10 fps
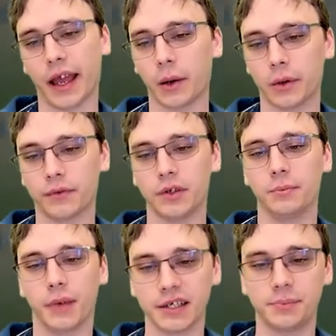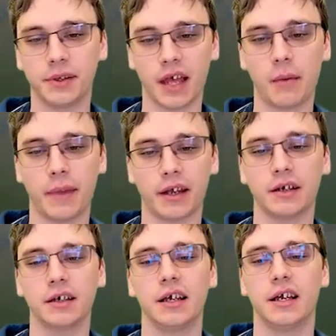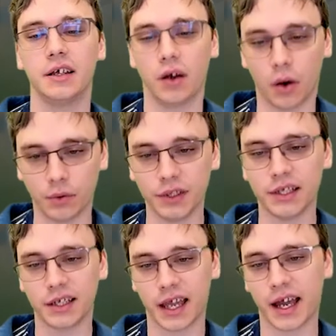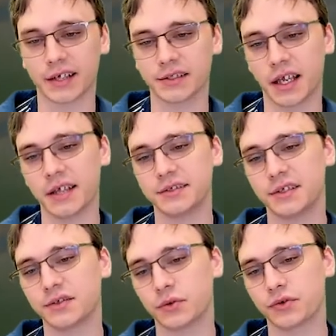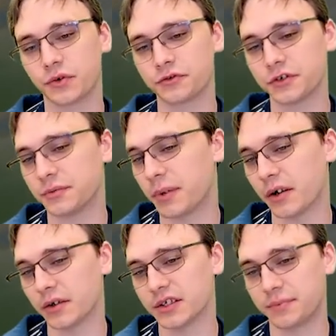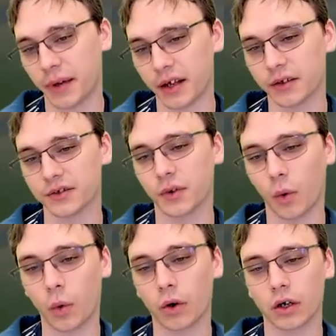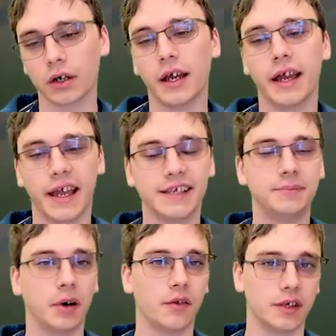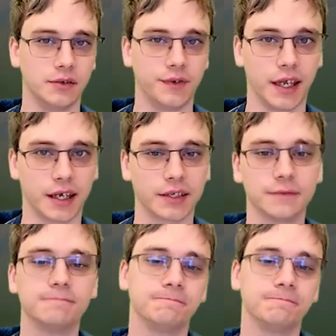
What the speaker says: However, you must spend that mana only to cast instants or sorcery spells or a spell that you've kicked.